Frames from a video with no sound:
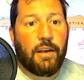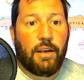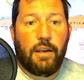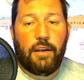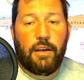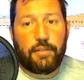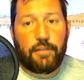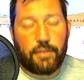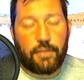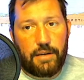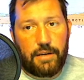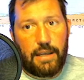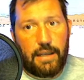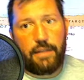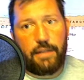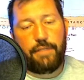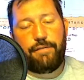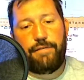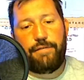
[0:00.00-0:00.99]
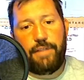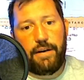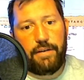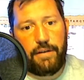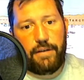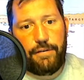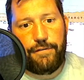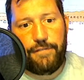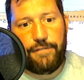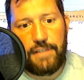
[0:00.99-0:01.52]
So yeah, the
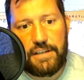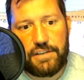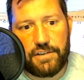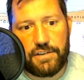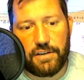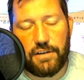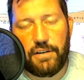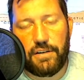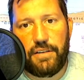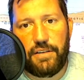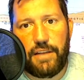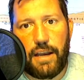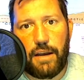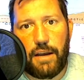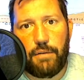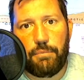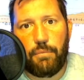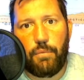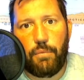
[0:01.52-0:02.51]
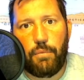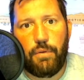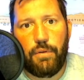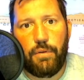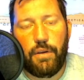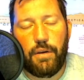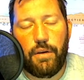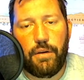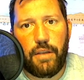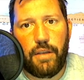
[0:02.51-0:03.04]
very feature that
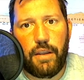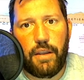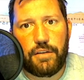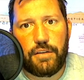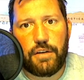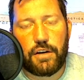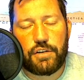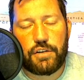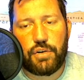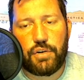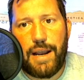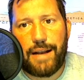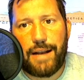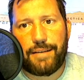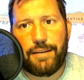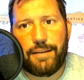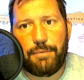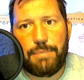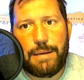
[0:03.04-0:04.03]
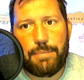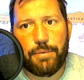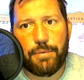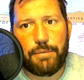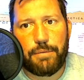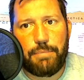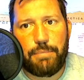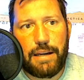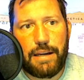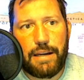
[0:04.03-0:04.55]
attracted people
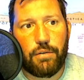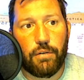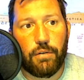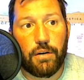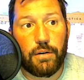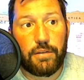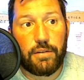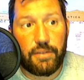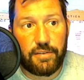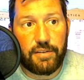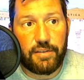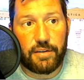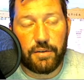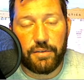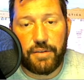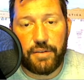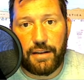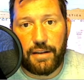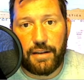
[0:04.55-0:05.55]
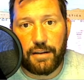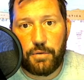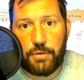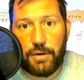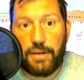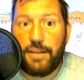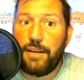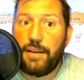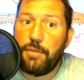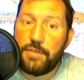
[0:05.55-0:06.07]
to Bancor, the single-sided
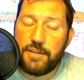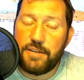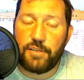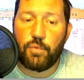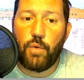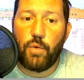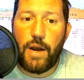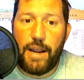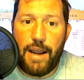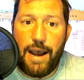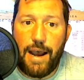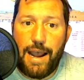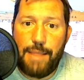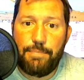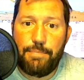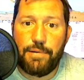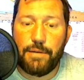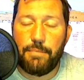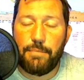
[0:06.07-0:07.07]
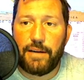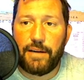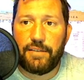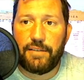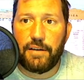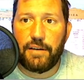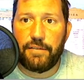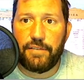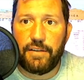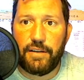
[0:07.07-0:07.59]
liquidity, which is why I put my
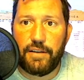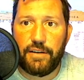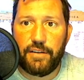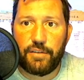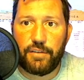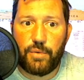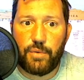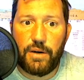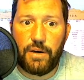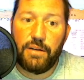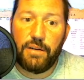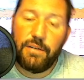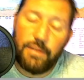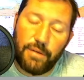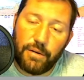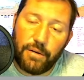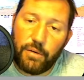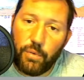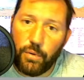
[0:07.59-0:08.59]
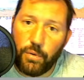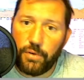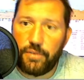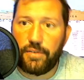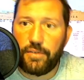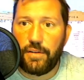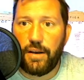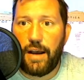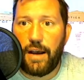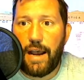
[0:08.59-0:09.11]
stuff in there as well. Of course,
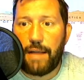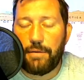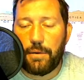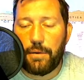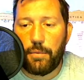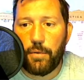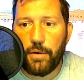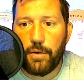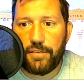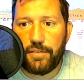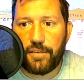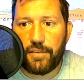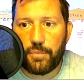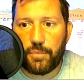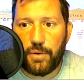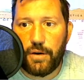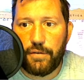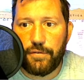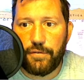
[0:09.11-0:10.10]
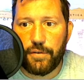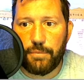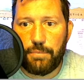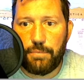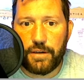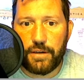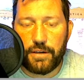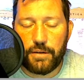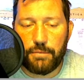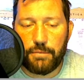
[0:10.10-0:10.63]
the high rewards as well for
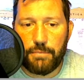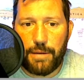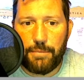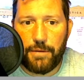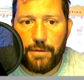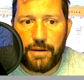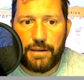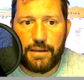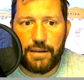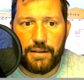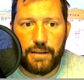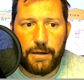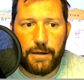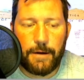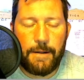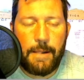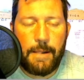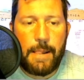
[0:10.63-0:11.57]
putting my money in there.